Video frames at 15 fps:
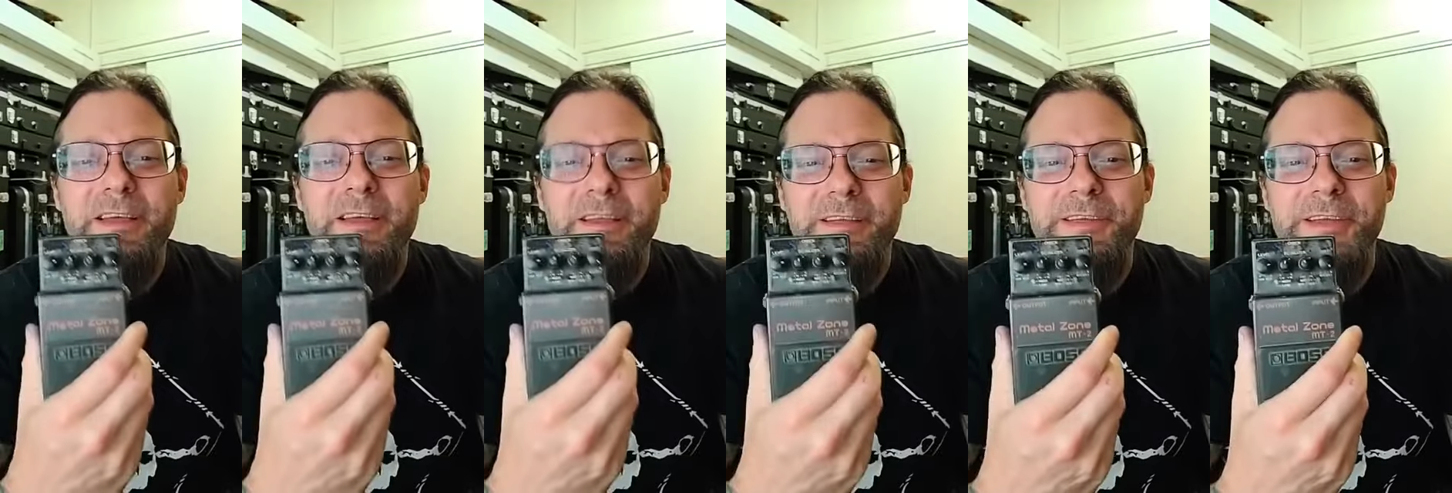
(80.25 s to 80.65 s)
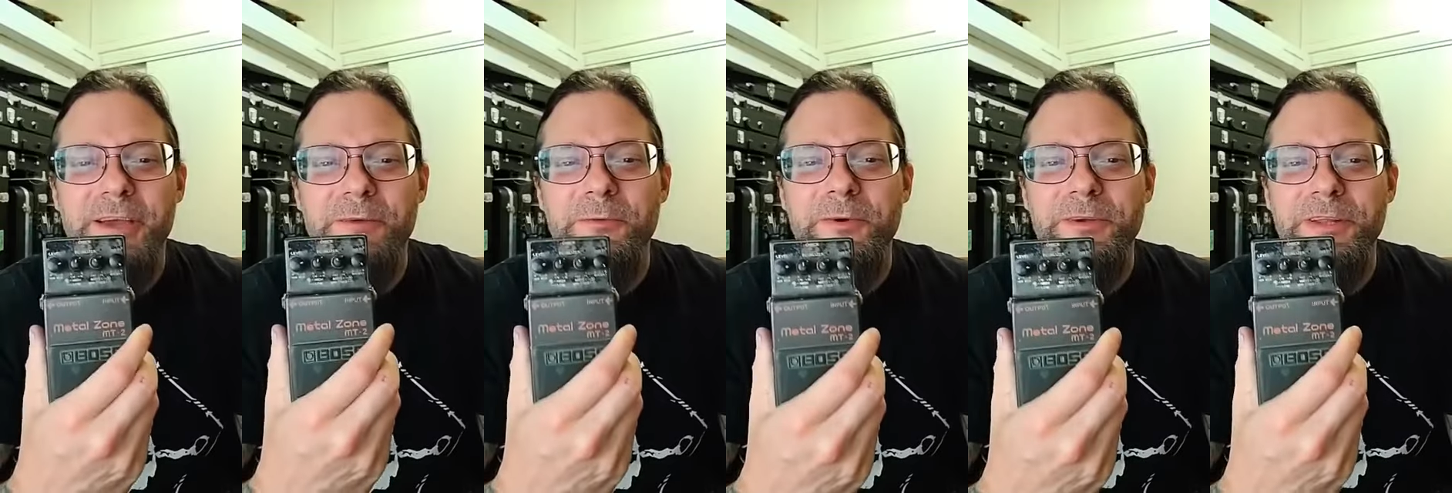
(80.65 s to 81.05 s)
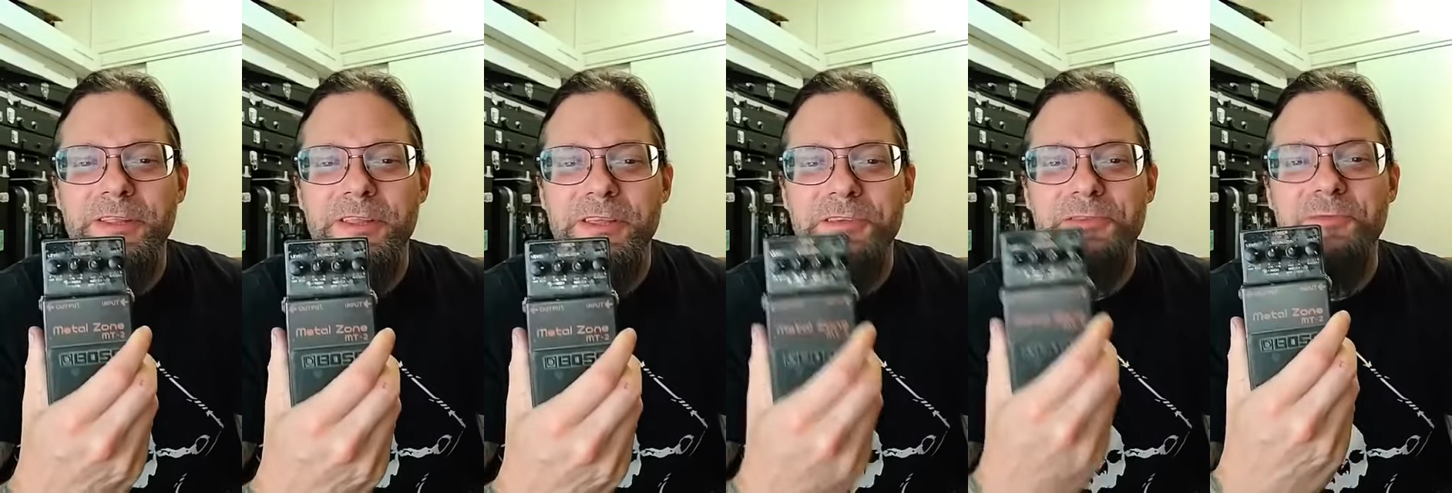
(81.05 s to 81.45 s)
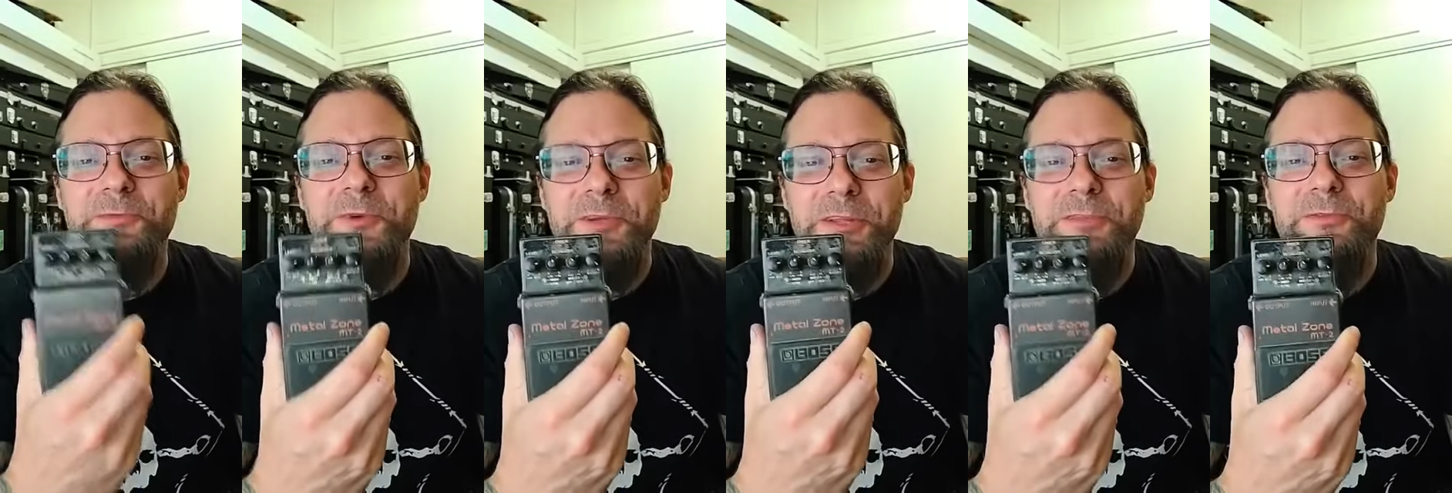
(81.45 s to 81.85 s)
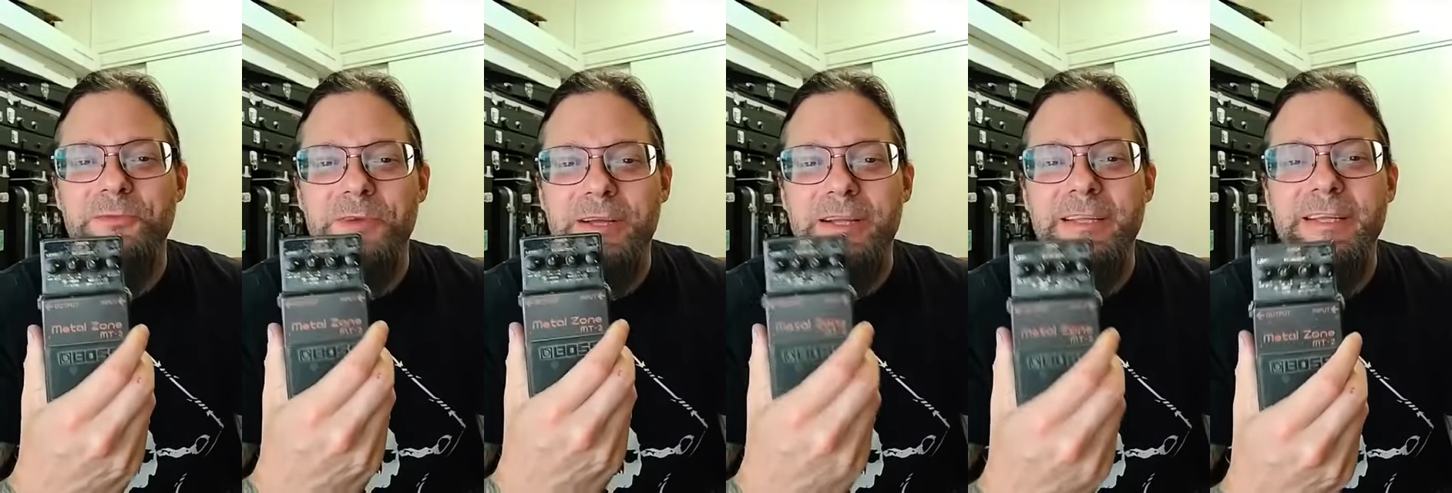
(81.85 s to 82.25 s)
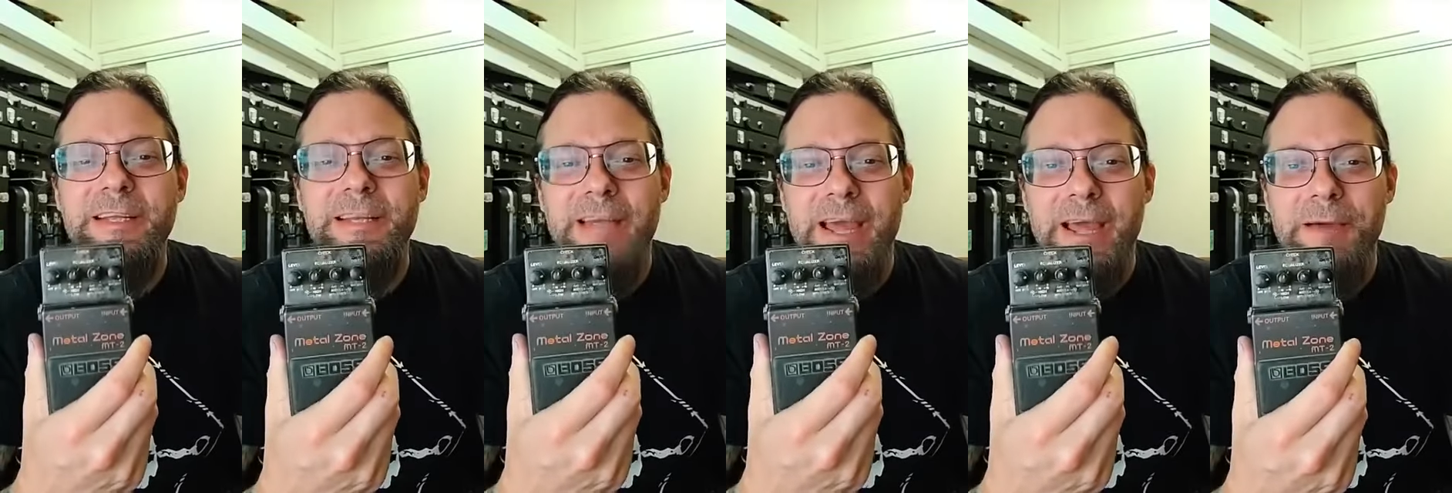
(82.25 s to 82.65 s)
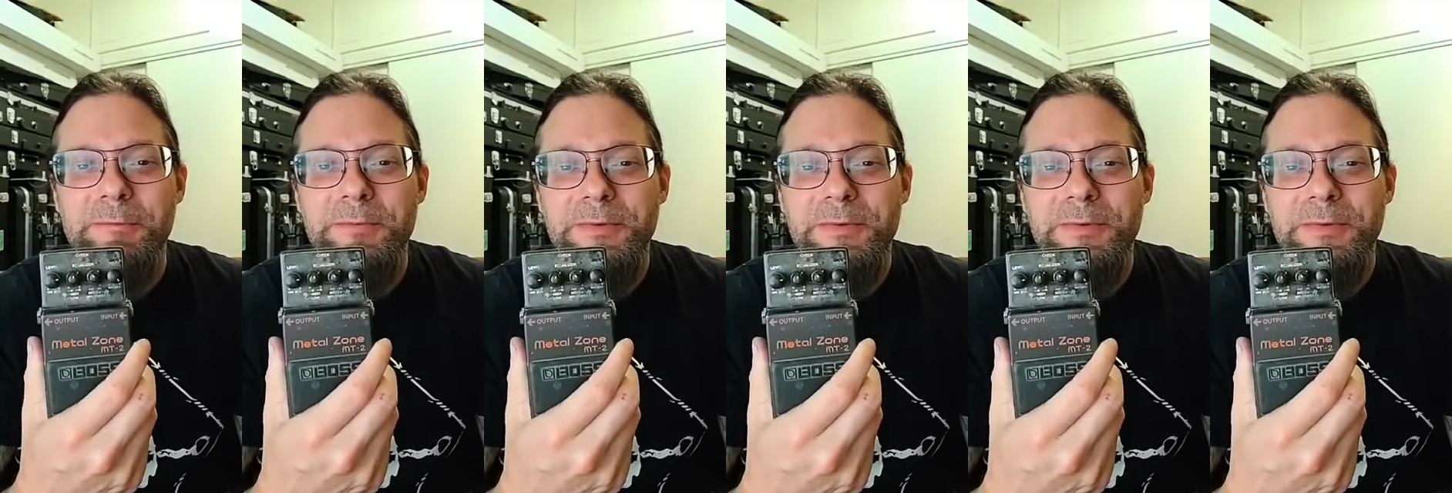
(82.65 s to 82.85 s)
Get one of these and run it through a clean amp.